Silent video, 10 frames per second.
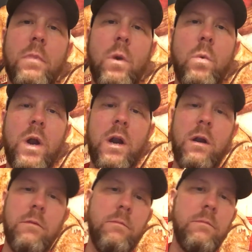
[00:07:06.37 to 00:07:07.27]

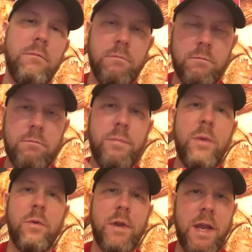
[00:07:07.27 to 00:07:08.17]
where
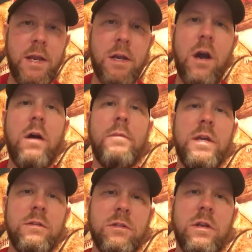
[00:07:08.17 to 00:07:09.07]
people can't comment
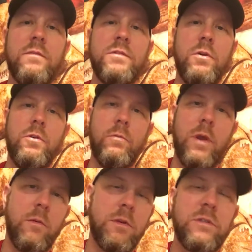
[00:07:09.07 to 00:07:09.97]
and stuff so you'll be
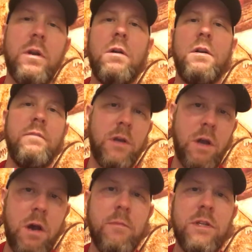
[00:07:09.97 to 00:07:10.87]
able to start leaving
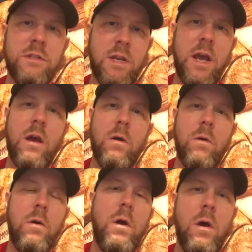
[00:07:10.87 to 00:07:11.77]
comments now
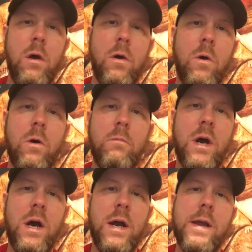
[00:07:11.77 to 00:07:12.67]
on
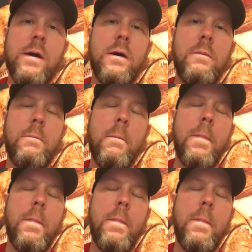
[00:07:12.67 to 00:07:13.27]
my um,